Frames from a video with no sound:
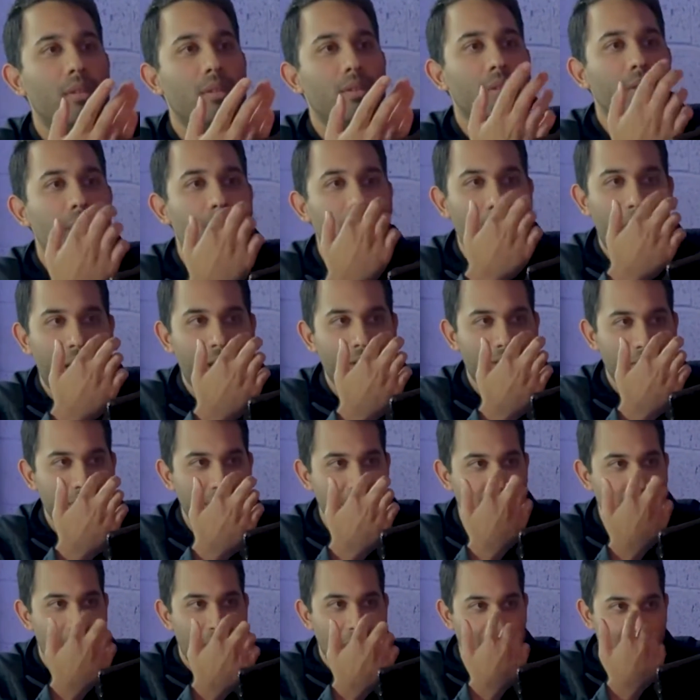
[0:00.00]
Your
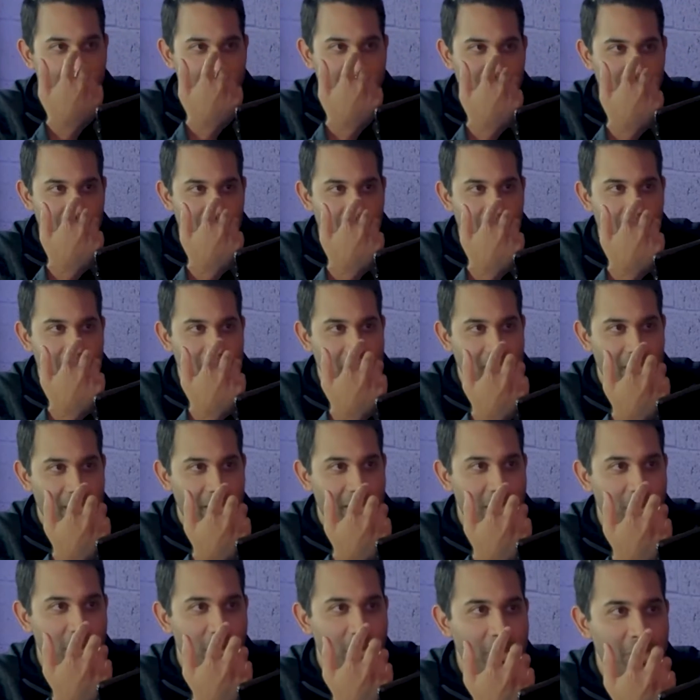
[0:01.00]
glasses are
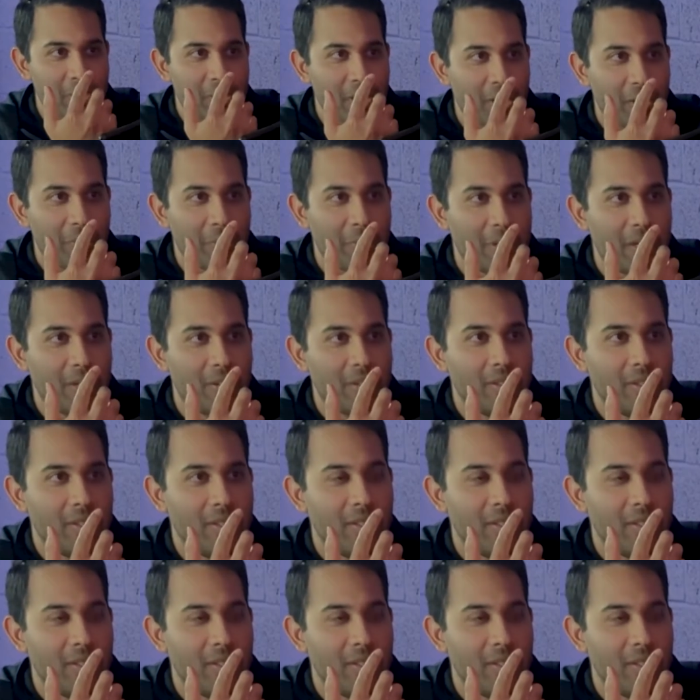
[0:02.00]
slanted. What are you talking about?